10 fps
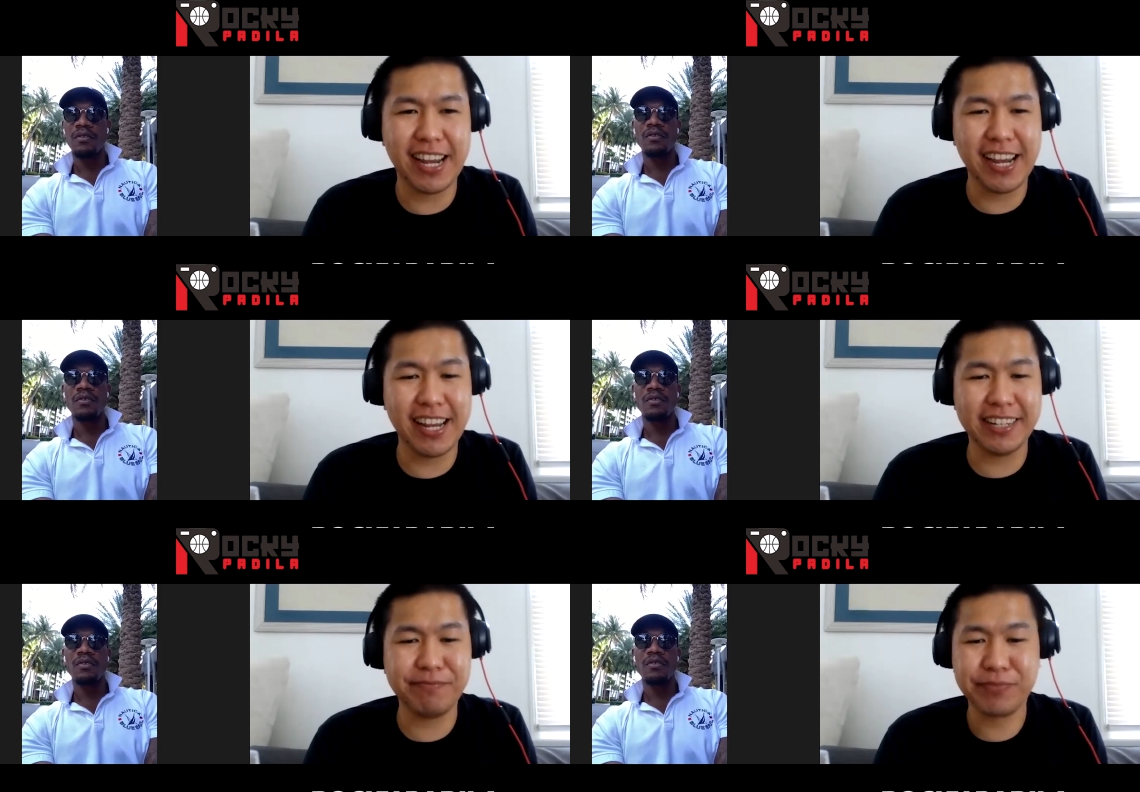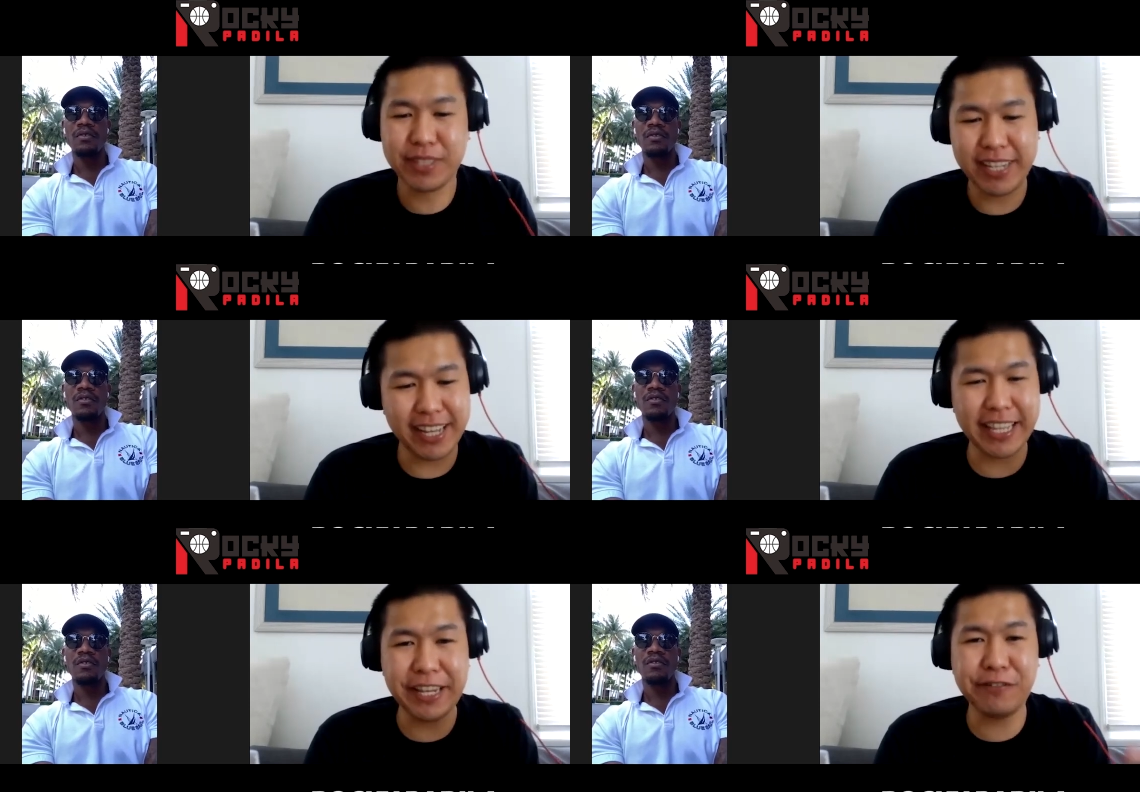Speaker 1: And
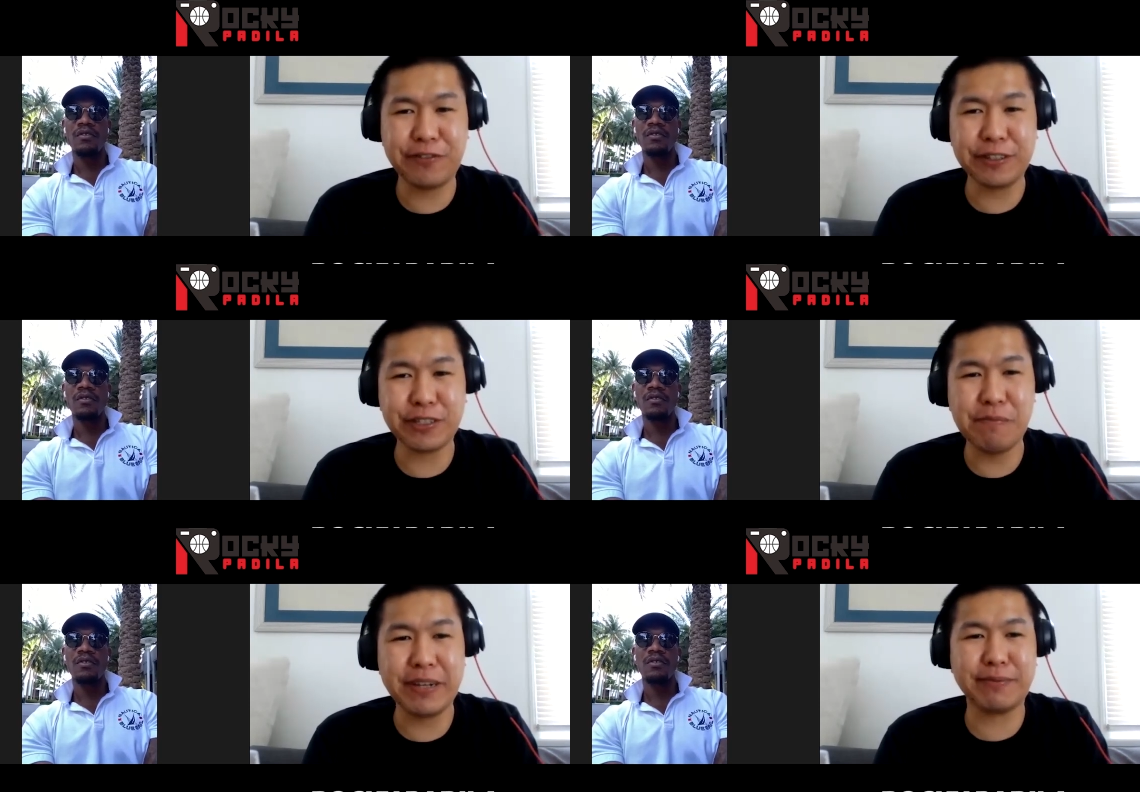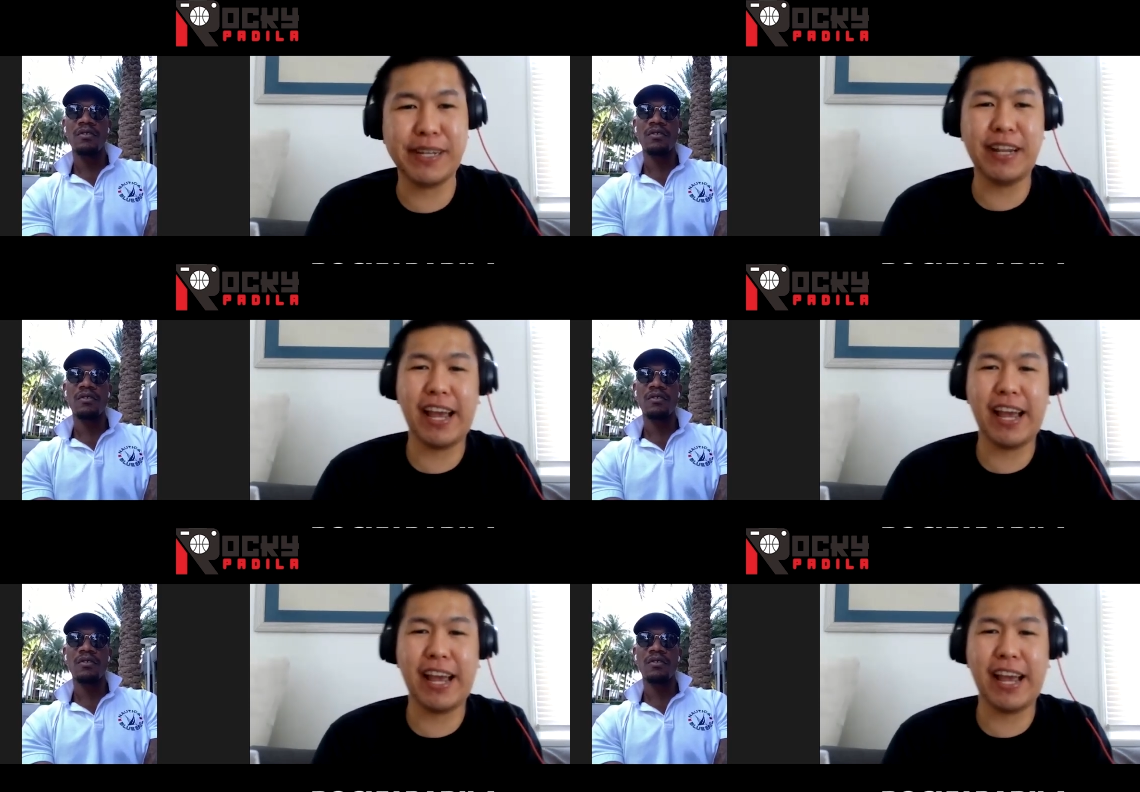yeah, thank you for so much, man.